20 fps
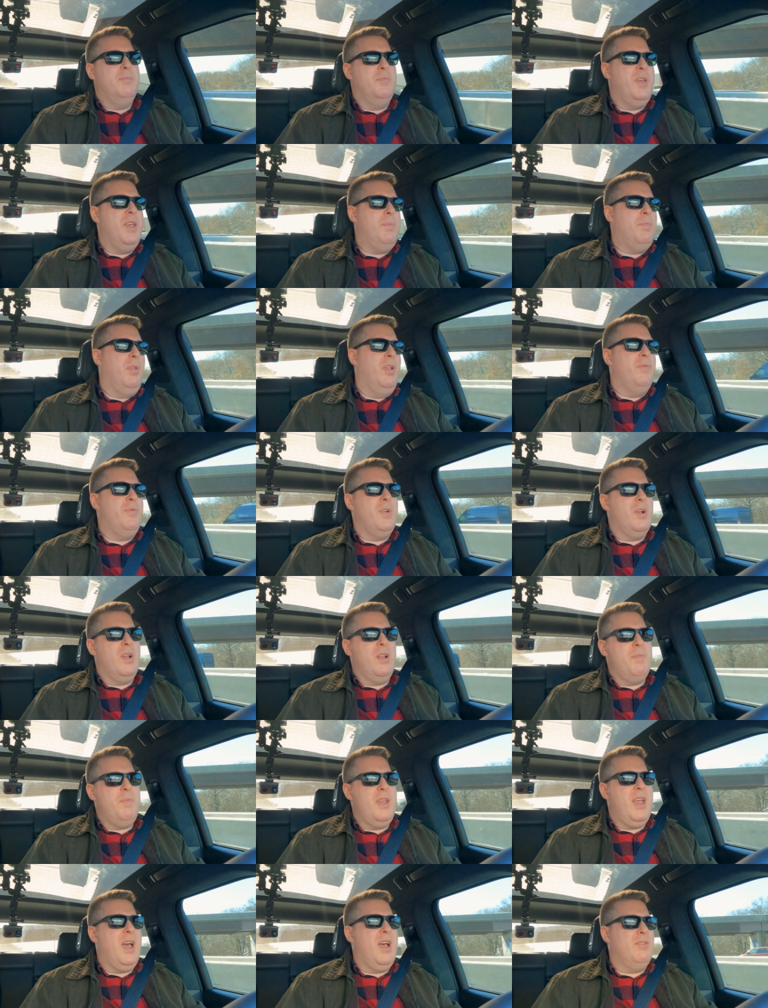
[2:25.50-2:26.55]
People, if you're
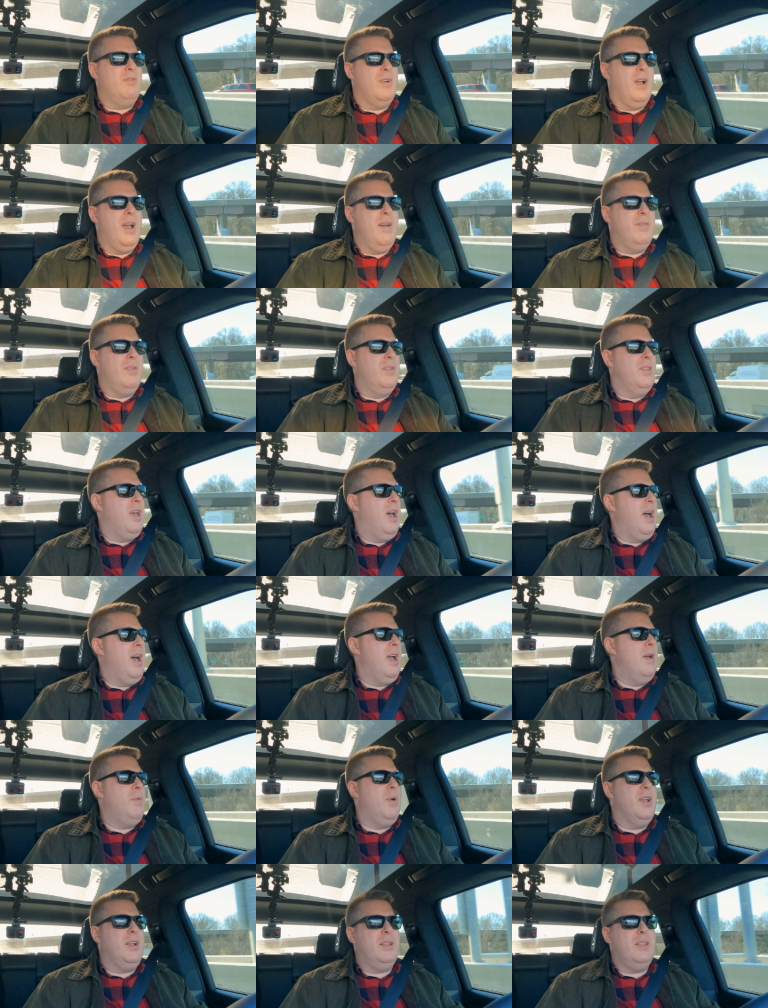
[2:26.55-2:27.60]
going to be out driving on the
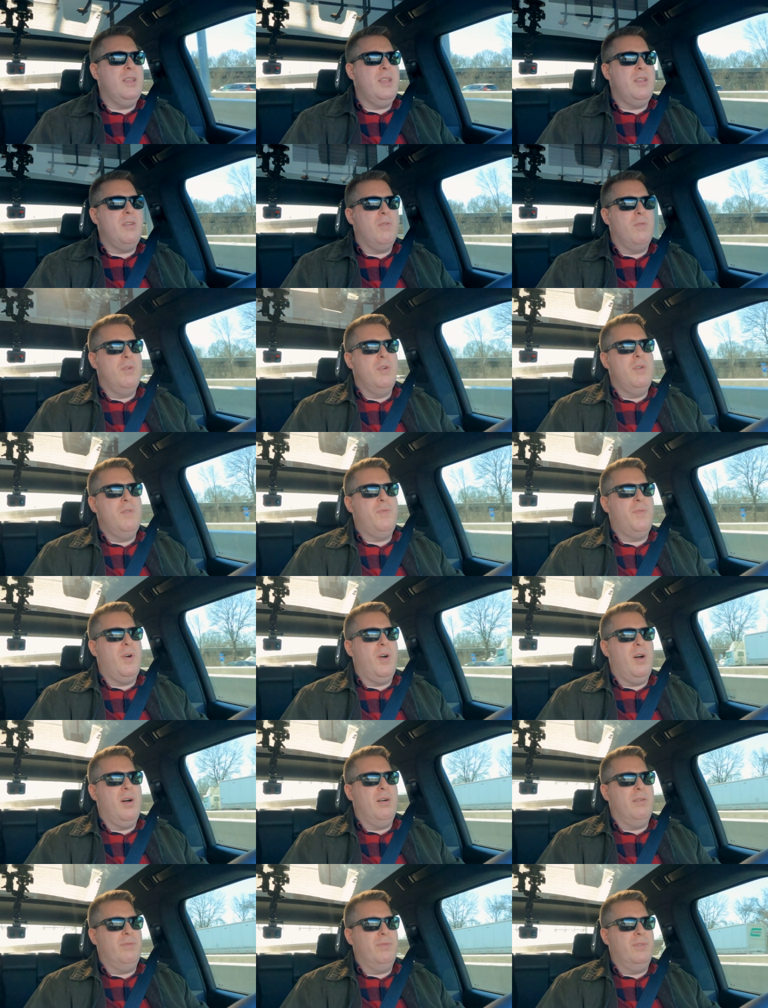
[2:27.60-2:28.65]
highway, clean your roof
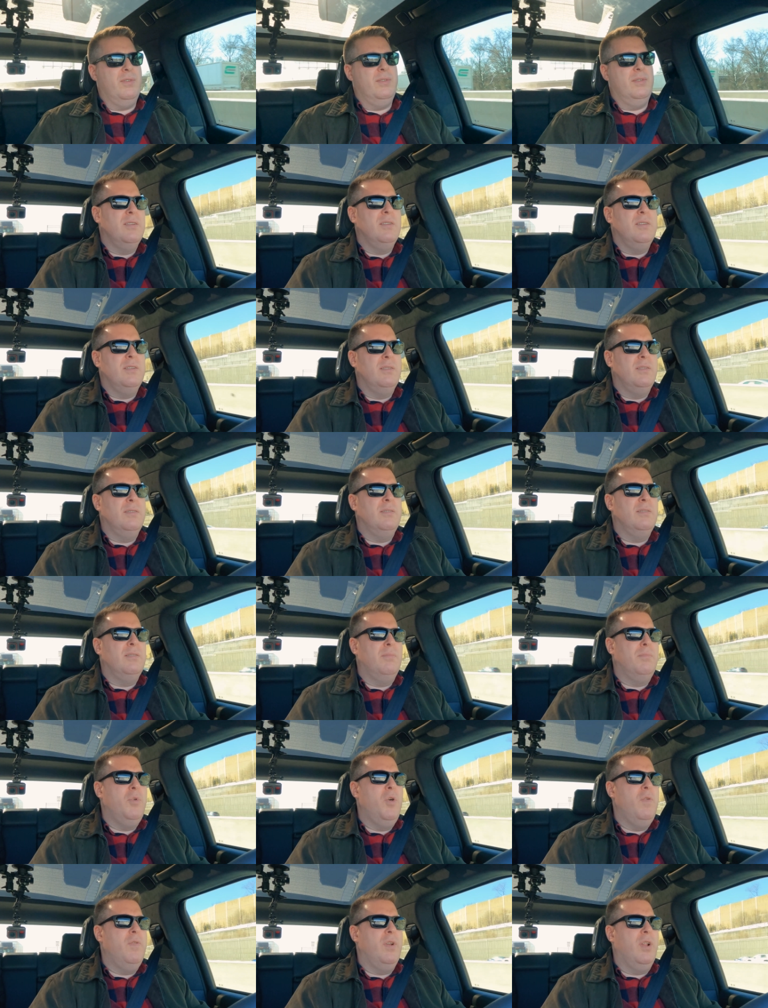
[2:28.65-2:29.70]
off.
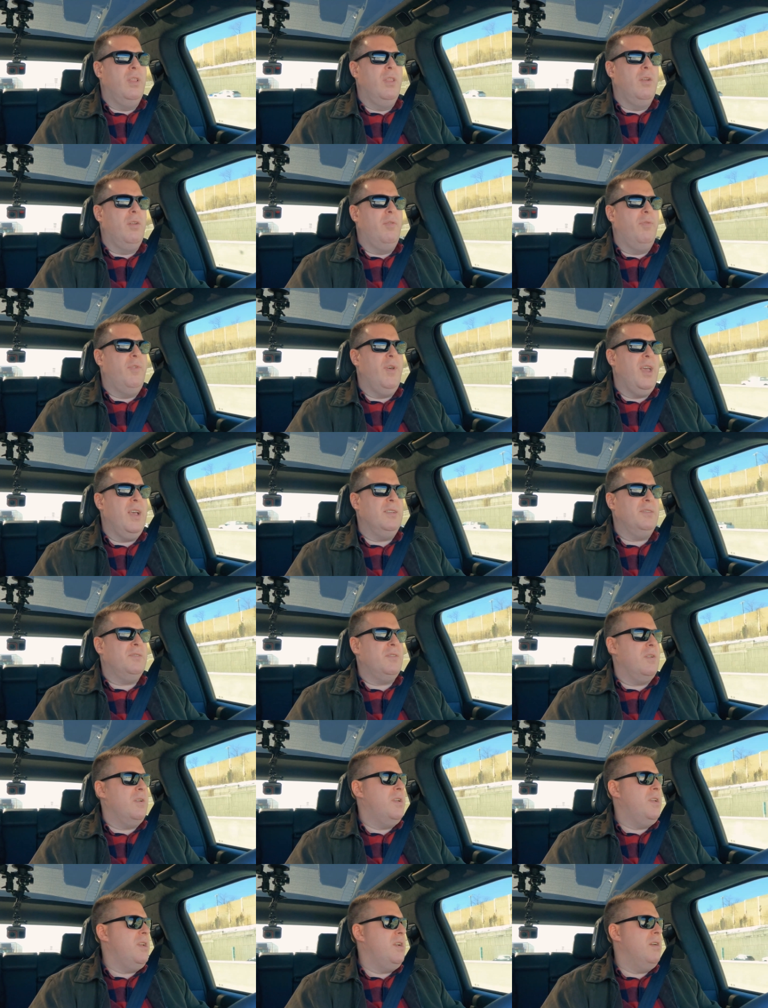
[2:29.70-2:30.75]
I'm moving a little
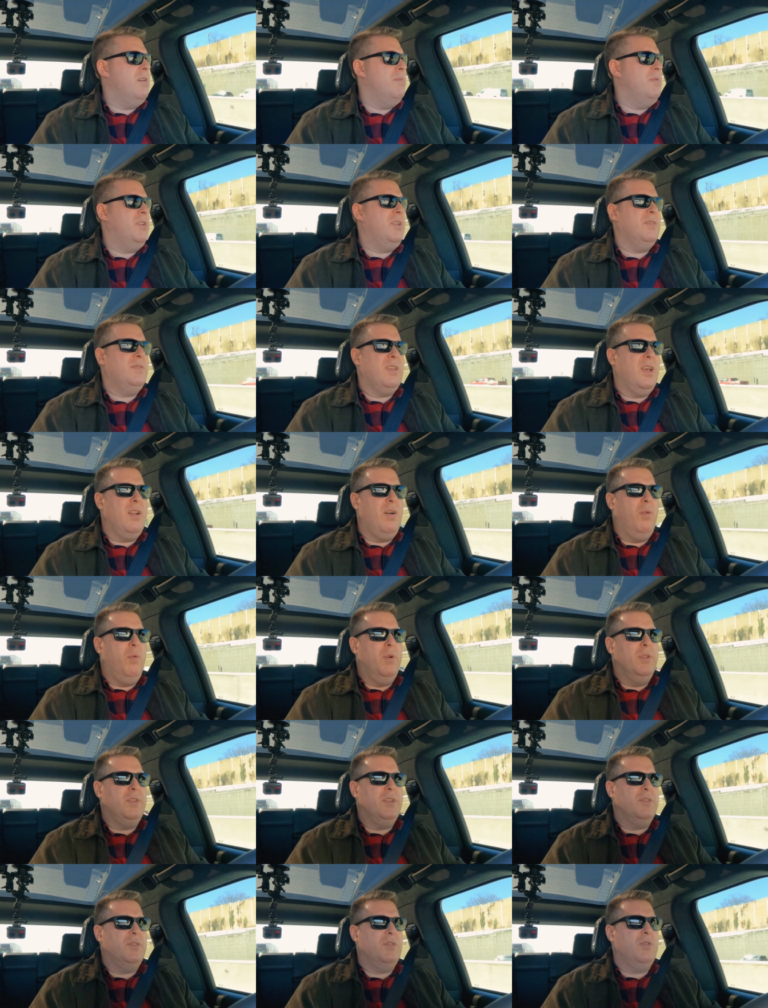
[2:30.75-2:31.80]
faster here because I don't
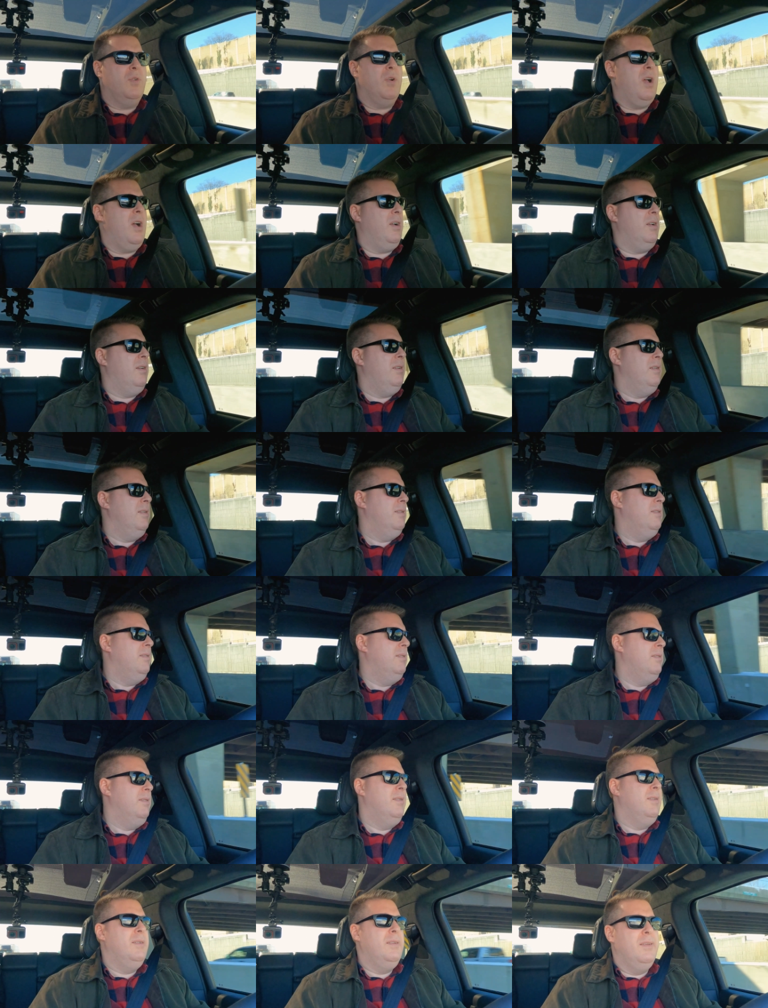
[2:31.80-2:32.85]
want this truck
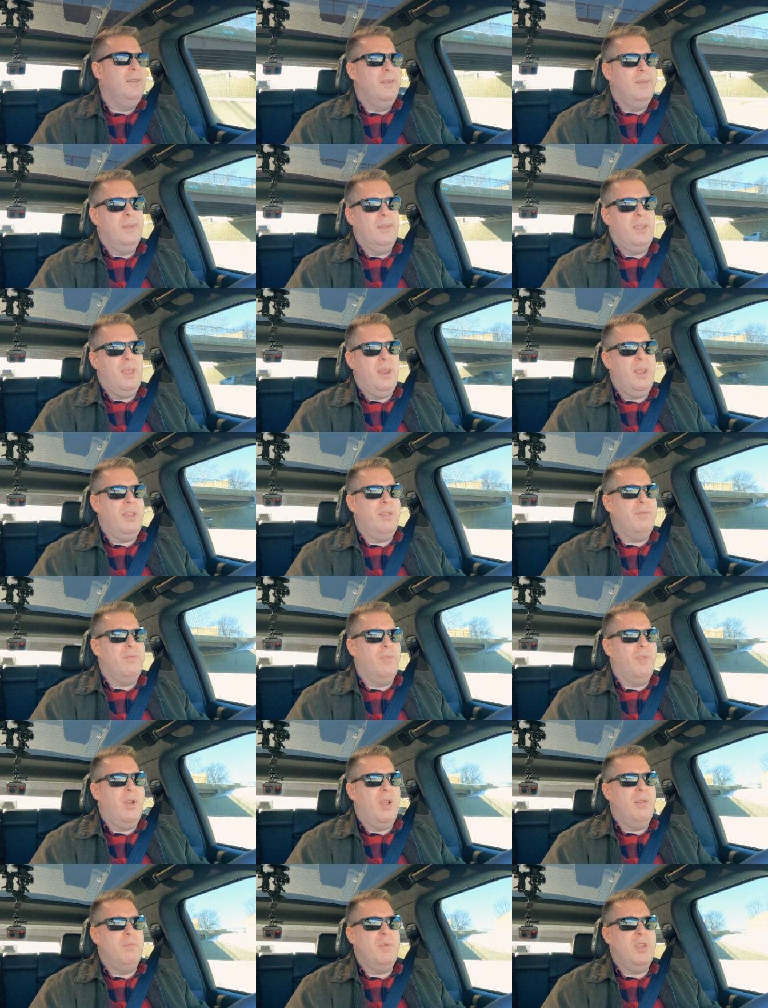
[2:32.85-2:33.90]
getting in
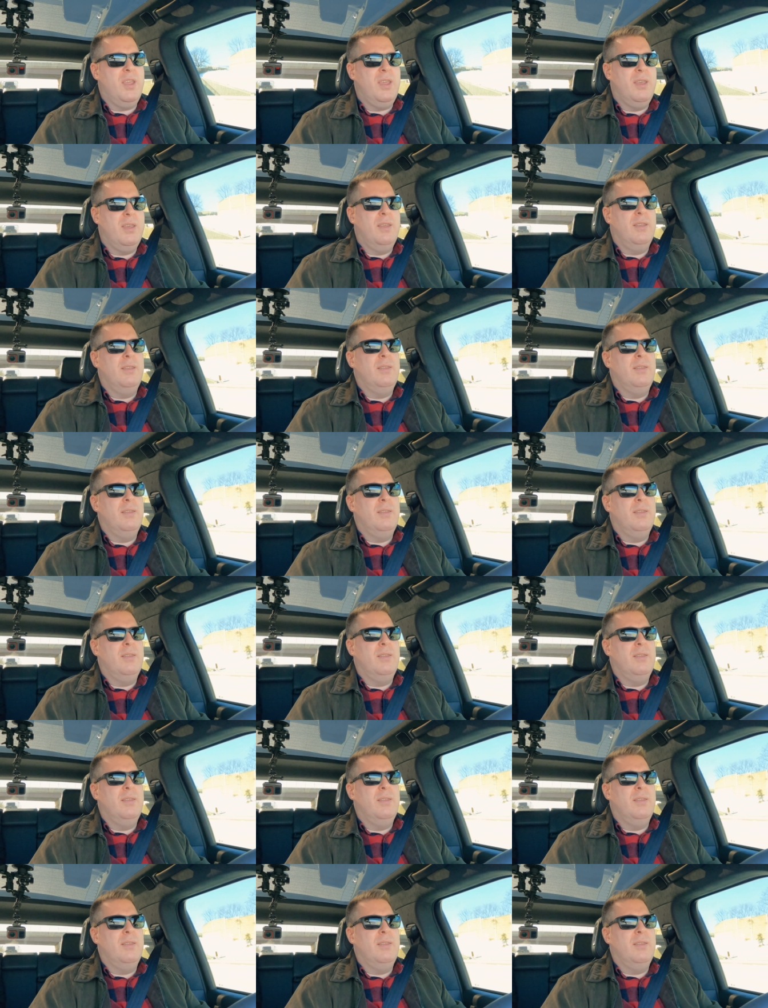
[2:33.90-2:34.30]
front of me.